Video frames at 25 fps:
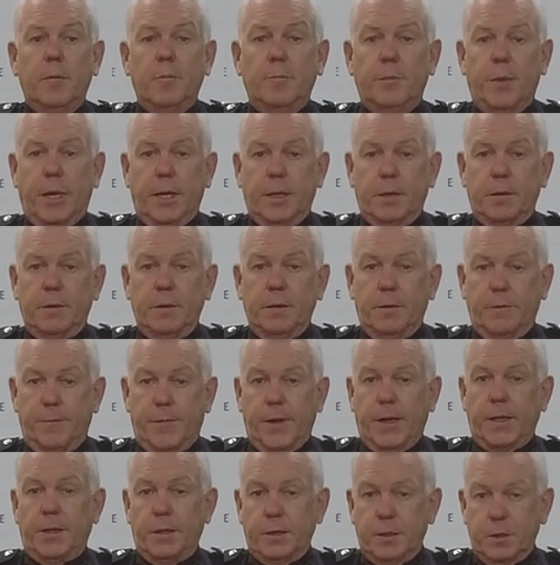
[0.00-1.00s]
but the
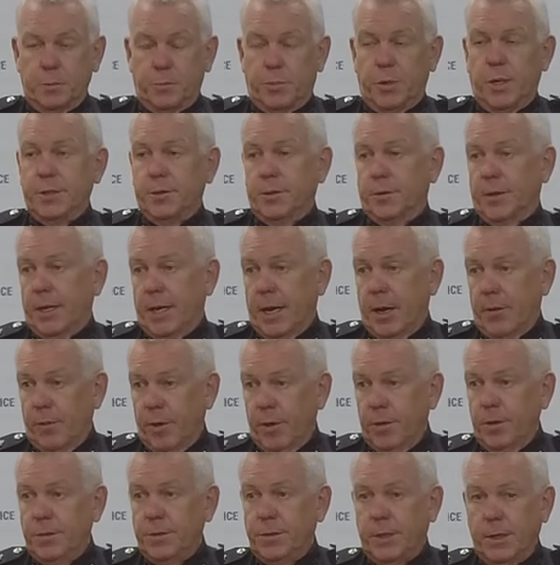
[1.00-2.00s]
fact that it's present on our
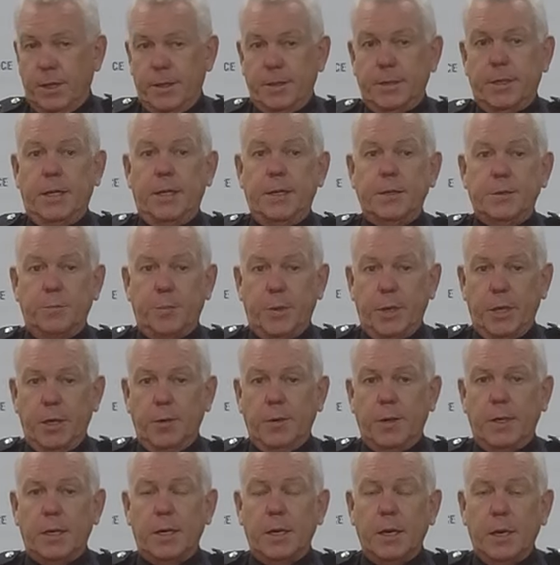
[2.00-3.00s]
roads and it is
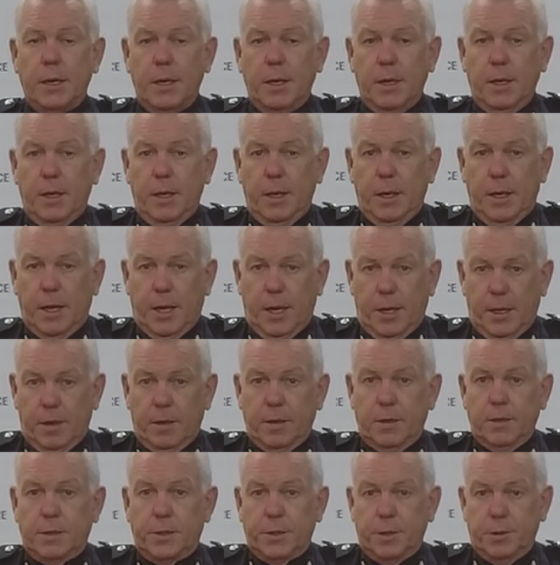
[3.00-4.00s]
appearing
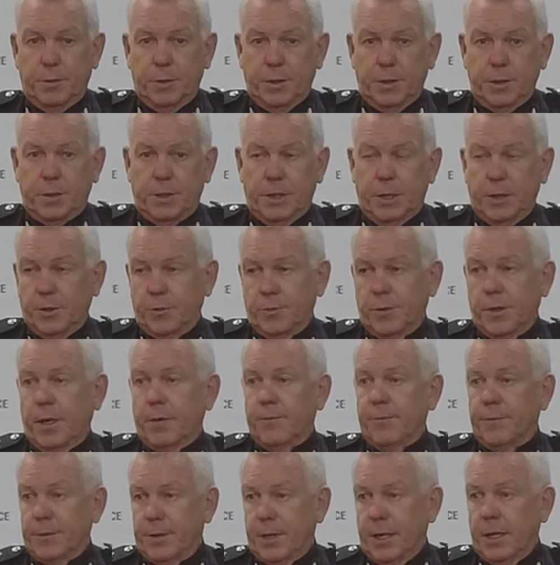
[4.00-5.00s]
in serious injury
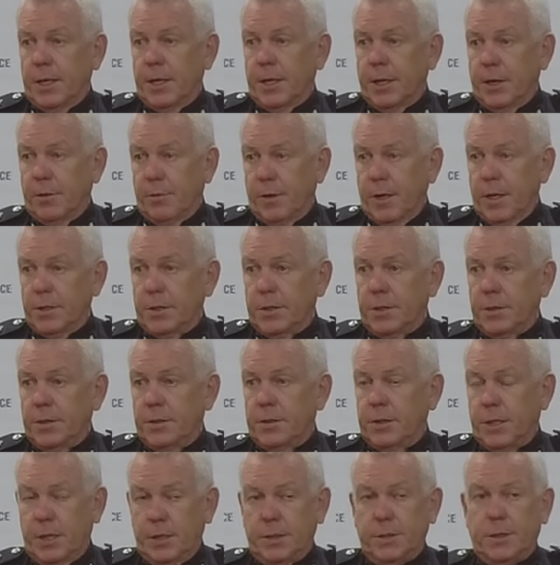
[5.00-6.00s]
and fatality
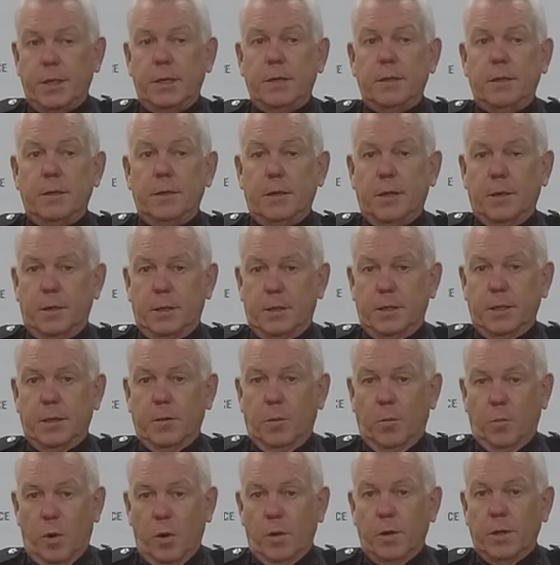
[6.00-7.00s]
crash testing
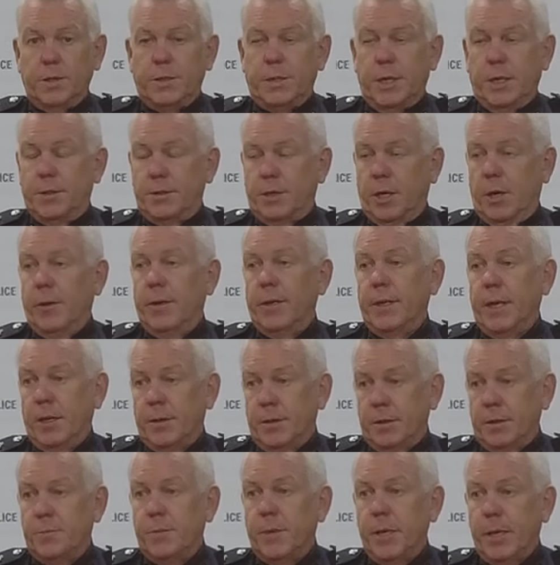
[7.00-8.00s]
that warrants us going
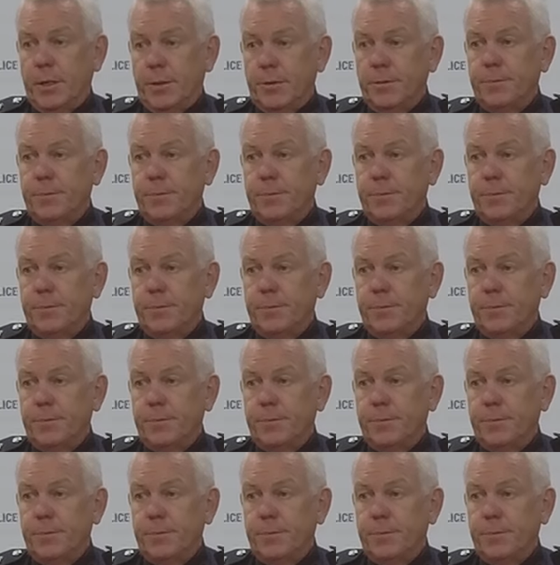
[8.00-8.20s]
down this path.